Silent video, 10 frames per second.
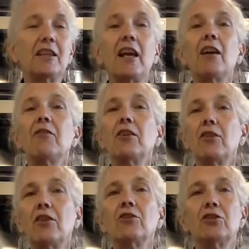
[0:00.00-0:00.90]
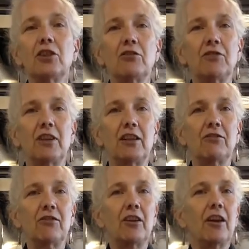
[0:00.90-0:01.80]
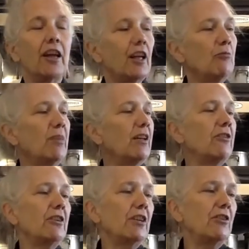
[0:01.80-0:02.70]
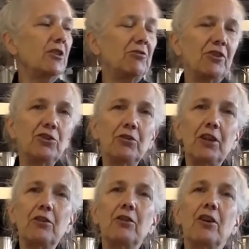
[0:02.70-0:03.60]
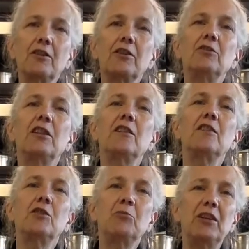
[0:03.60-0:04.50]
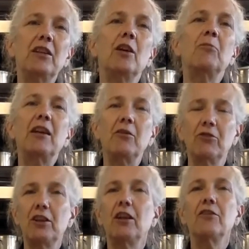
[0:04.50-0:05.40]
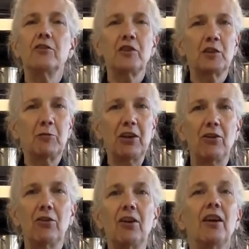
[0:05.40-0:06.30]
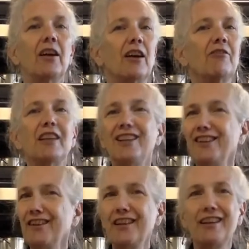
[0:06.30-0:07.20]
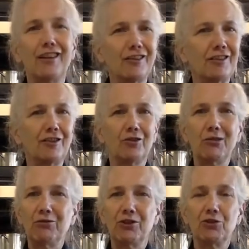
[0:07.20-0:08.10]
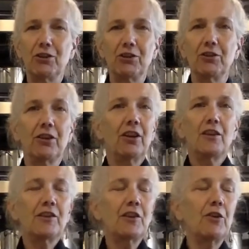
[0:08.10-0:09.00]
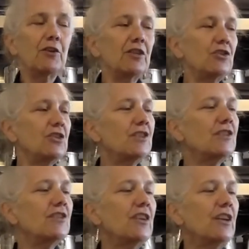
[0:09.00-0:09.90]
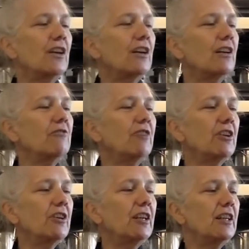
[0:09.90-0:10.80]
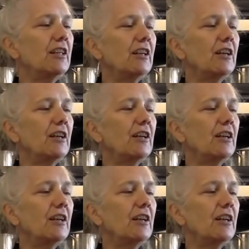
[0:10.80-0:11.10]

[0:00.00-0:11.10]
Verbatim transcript: have a long shelf life. And butter in the refrigerator also tends to pick up every other smell of anything else in your refrigerator. So it's just a very